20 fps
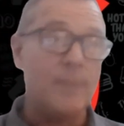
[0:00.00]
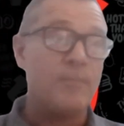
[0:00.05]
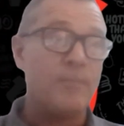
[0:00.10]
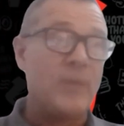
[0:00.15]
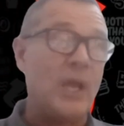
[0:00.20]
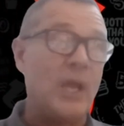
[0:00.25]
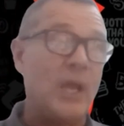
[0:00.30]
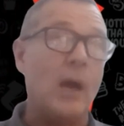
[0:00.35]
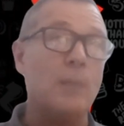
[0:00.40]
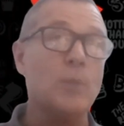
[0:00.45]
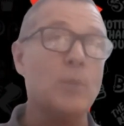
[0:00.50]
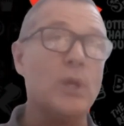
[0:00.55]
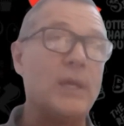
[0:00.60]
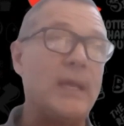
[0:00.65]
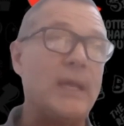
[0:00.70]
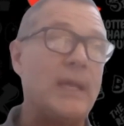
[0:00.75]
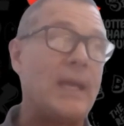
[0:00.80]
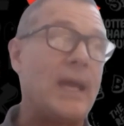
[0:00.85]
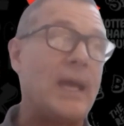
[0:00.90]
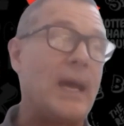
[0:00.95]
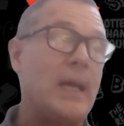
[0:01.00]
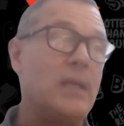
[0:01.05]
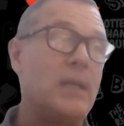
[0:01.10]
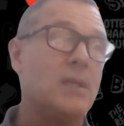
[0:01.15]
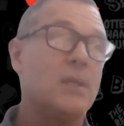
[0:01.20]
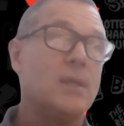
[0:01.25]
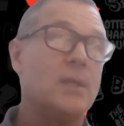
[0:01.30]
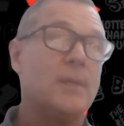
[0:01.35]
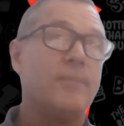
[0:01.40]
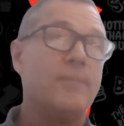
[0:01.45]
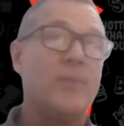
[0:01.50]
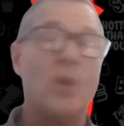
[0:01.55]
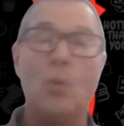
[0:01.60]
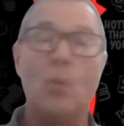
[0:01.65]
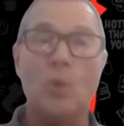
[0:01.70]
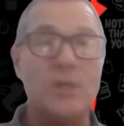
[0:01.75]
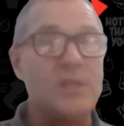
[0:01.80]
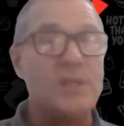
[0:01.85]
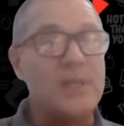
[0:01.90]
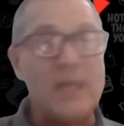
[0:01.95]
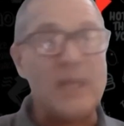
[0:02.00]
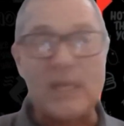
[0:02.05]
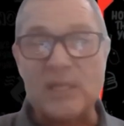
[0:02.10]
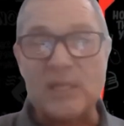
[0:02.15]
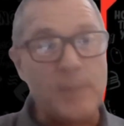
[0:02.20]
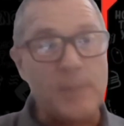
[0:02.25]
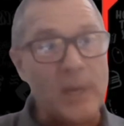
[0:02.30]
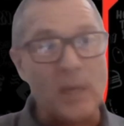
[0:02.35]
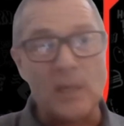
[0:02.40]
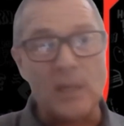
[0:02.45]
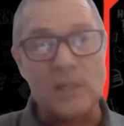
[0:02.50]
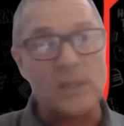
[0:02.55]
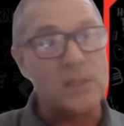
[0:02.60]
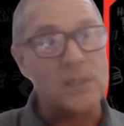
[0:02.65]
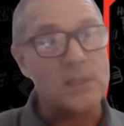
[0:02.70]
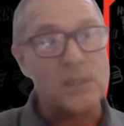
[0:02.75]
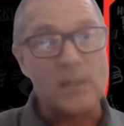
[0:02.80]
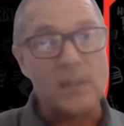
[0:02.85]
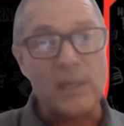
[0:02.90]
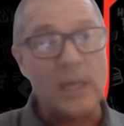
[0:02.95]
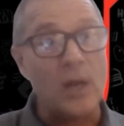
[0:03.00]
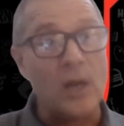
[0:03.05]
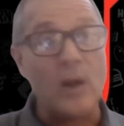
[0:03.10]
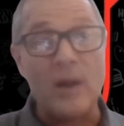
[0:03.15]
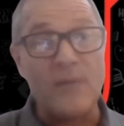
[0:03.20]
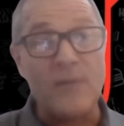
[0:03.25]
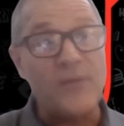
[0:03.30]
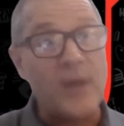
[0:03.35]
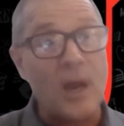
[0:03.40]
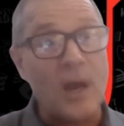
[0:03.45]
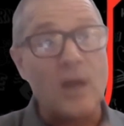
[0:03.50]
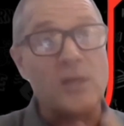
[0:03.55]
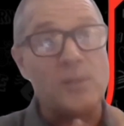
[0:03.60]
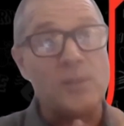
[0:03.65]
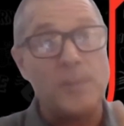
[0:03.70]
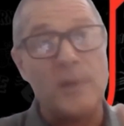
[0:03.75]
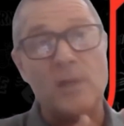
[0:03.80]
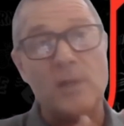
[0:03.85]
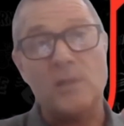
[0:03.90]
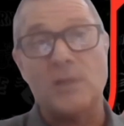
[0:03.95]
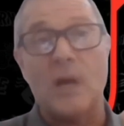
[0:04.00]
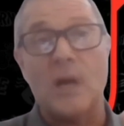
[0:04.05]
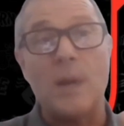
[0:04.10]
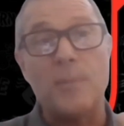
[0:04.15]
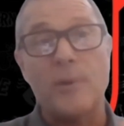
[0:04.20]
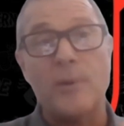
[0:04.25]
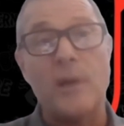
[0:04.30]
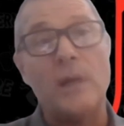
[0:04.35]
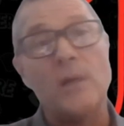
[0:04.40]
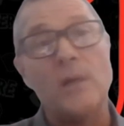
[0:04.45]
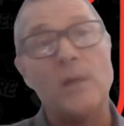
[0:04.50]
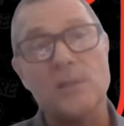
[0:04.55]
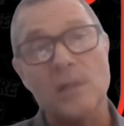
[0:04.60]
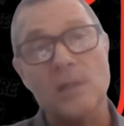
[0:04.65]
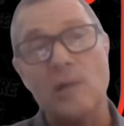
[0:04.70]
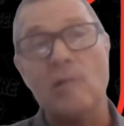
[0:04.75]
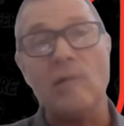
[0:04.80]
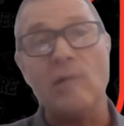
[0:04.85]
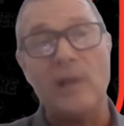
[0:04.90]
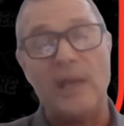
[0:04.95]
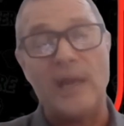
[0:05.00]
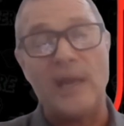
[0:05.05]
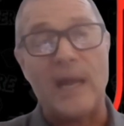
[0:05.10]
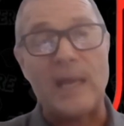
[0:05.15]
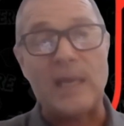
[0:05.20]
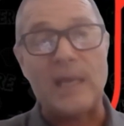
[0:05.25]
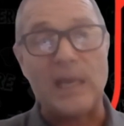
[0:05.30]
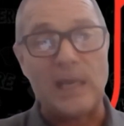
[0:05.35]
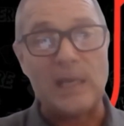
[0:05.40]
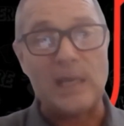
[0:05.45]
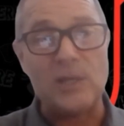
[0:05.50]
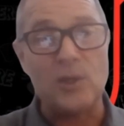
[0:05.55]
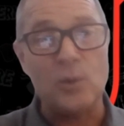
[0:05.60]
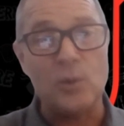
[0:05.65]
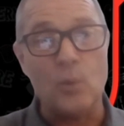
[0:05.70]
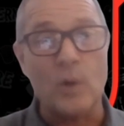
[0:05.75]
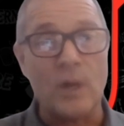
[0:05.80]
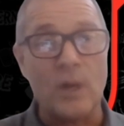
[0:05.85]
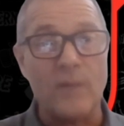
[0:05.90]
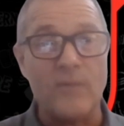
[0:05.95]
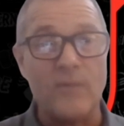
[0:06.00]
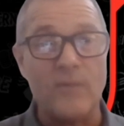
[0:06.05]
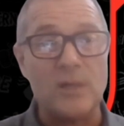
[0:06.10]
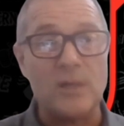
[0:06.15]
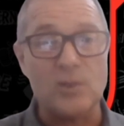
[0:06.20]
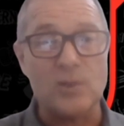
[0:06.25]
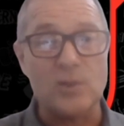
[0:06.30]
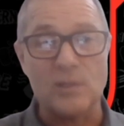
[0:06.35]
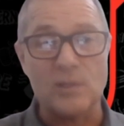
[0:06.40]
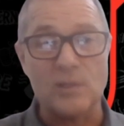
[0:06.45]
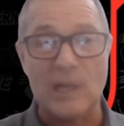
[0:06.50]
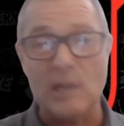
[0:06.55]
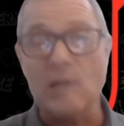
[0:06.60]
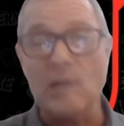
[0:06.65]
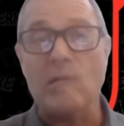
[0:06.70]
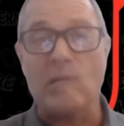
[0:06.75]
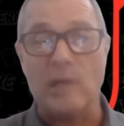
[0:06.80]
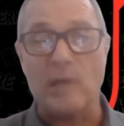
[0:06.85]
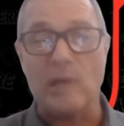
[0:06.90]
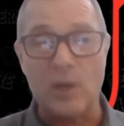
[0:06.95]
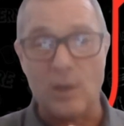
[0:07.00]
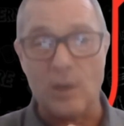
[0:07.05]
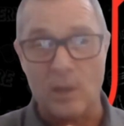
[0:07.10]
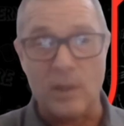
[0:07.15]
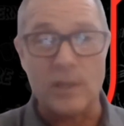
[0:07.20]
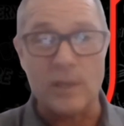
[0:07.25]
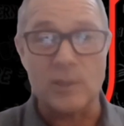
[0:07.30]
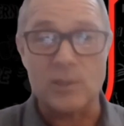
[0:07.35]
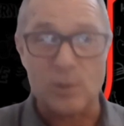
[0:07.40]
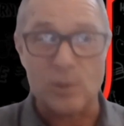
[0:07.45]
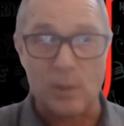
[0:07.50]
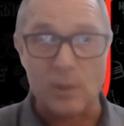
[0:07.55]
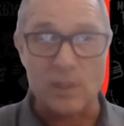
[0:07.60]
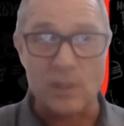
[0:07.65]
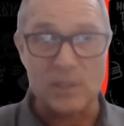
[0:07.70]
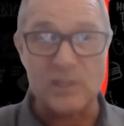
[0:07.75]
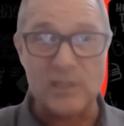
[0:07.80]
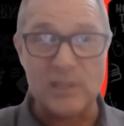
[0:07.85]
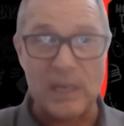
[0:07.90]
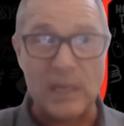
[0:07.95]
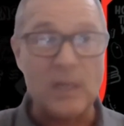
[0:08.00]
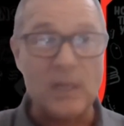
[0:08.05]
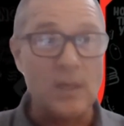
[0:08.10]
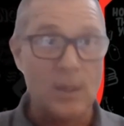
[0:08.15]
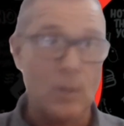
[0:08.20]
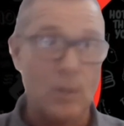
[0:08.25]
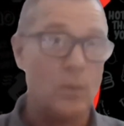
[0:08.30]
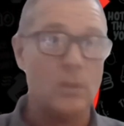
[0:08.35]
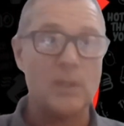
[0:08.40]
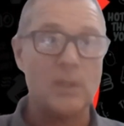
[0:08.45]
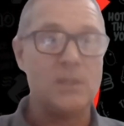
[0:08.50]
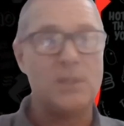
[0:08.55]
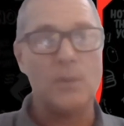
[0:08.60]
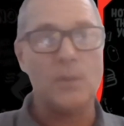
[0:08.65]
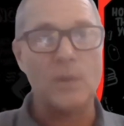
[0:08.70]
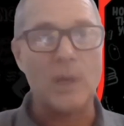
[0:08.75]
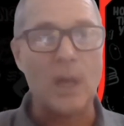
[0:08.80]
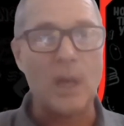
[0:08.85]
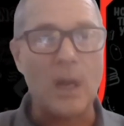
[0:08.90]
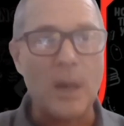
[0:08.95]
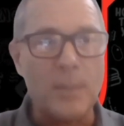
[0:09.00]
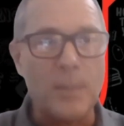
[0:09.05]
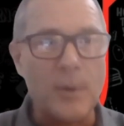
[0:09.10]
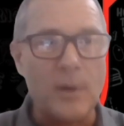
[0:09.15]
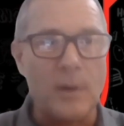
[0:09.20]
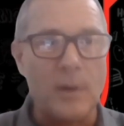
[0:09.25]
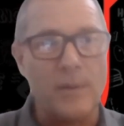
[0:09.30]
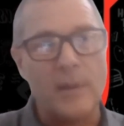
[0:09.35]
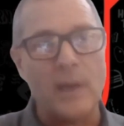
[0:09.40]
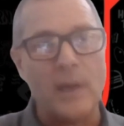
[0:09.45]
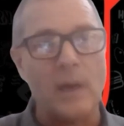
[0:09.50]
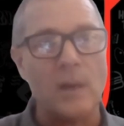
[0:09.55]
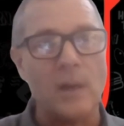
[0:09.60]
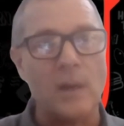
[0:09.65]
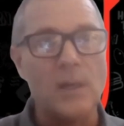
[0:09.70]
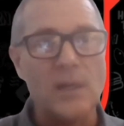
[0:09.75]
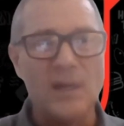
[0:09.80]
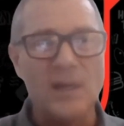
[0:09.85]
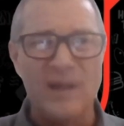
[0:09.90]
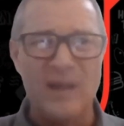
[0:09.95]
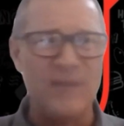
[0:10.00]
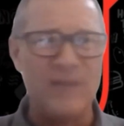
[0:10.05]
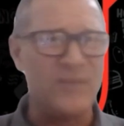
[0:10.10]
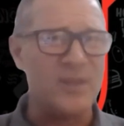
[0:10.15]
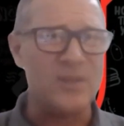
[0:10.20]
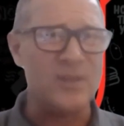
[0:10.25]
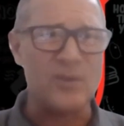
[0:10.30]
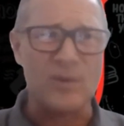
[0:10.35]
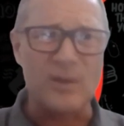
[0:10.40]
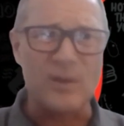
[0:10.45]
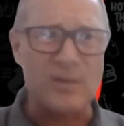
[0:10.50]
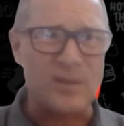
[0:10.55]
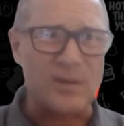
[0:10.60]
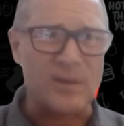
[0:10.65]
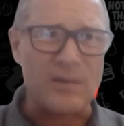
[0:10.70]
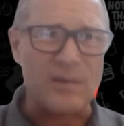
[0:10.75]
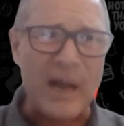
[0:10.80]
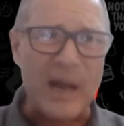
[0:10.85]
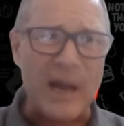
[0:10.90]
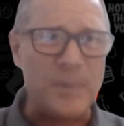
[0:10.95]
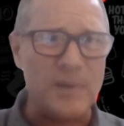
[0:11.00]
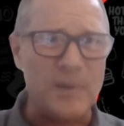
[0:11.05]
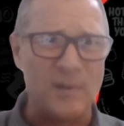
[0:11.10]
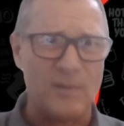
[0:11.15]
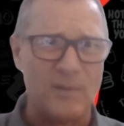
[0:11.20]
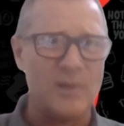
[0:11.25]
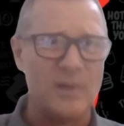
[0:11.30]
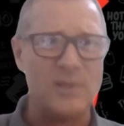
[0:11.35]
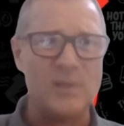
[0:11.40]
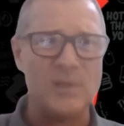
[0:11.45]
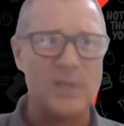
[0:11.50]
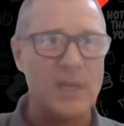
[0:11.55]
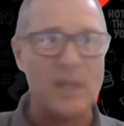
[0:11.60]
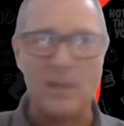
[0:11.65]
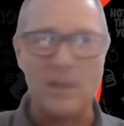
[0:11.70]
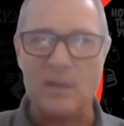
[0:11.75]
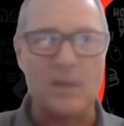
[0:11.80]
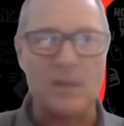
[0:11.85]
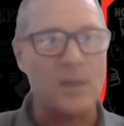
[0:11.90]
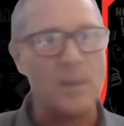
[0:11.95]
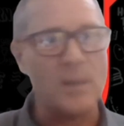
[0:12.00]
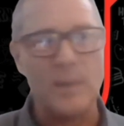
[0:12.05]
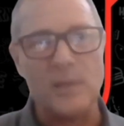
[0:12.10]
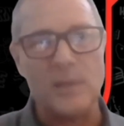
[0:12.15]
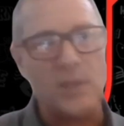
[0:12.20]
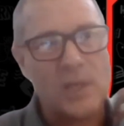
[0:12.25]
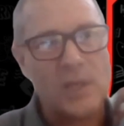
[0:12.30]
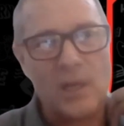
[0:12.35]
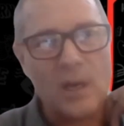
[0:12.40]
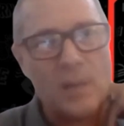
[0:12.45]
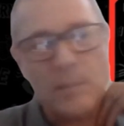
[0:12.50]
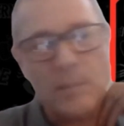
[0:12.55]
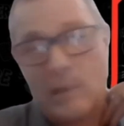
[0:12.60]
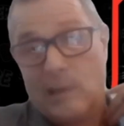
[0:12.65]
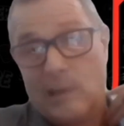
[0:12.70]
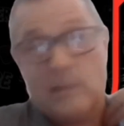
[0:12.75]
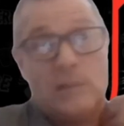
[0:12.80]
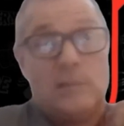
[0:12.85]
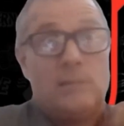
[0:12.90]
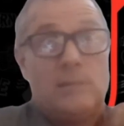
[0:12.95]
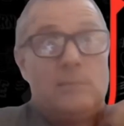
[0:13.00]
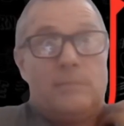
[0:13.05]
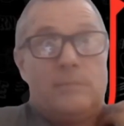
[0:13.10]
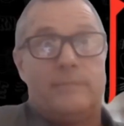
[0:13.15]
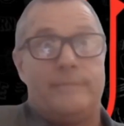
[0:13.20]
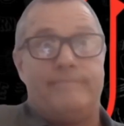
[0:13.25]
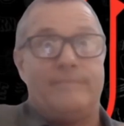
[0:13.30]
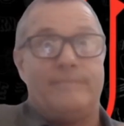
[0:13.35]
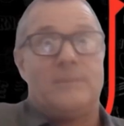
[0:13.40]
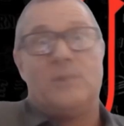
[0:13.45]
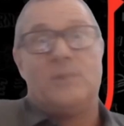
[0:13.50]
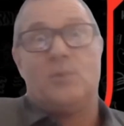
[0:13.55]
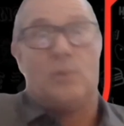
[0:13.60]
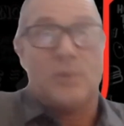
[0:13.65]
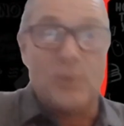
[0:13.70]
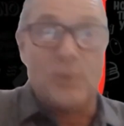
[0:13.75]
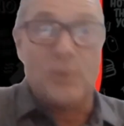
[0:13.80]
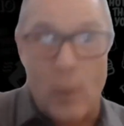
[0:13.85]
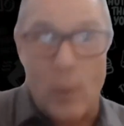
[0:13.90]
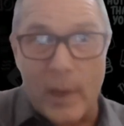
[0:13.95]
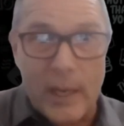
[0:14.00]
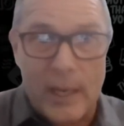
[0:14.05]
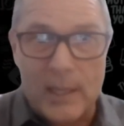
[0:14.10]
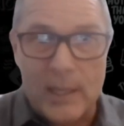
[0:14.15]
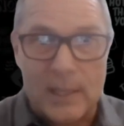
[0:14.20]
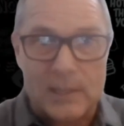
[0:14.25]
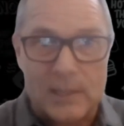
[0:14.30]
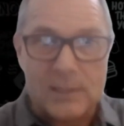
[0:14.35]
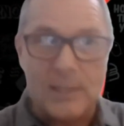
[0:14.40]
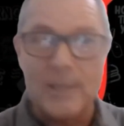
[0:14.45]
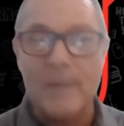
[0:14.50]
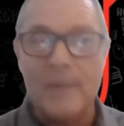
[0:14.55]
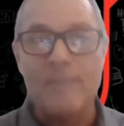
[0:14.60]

you know, I'm looking at you know, what's the experience, you know, and if they are experienced operators, literally, and I can get to one of their stores, I literally go to their store and see, well, let's see what kind of operator they are. If the stores are crappy and they run shitty, they're going to be a shitty operator. just, it's just the way it is. Hmm.